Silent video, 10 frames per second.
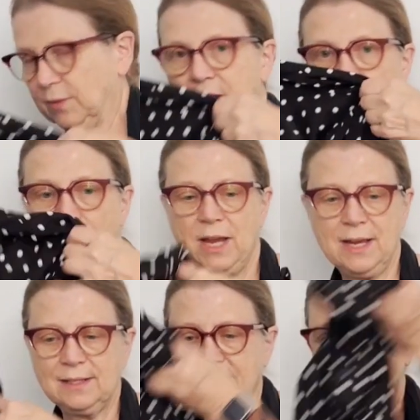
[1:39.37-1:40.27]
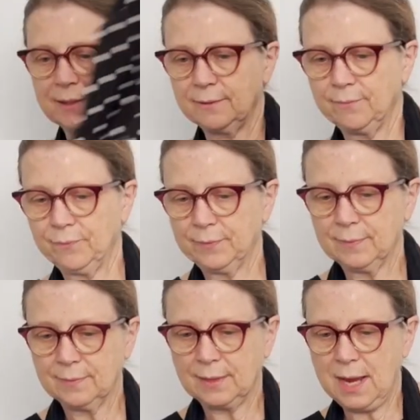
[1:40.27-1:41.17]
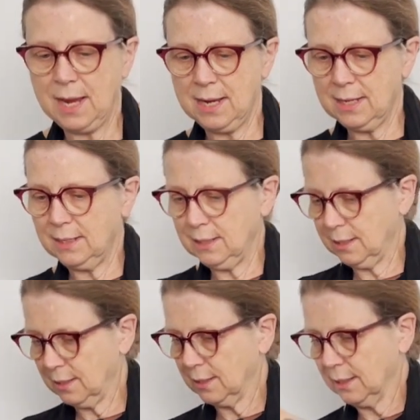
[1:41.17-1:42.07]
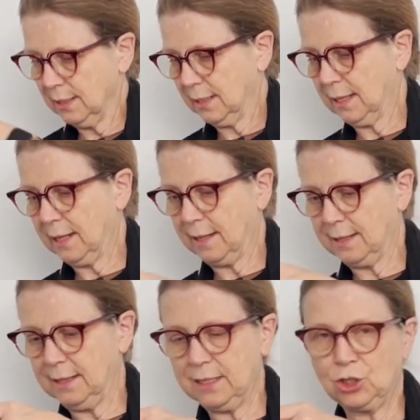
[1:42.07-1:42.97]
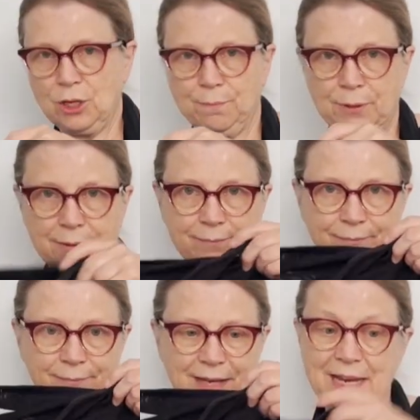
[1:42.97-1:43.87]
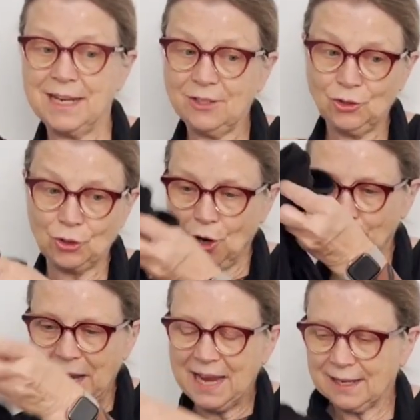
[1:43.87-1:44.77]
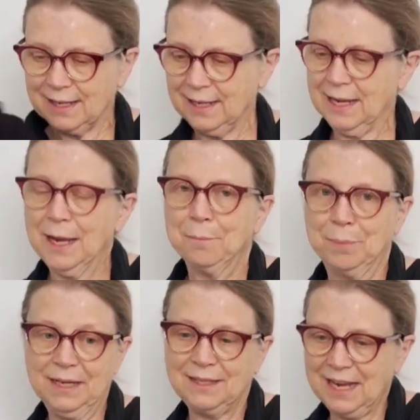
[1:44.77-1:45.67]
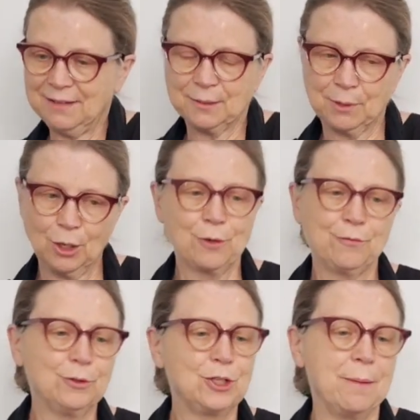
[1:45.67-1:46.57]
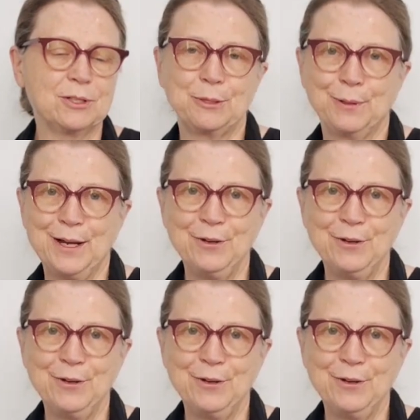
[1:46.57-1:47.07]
this dress, and this jumper. And yes, they're all black, but I have some colorful tops to put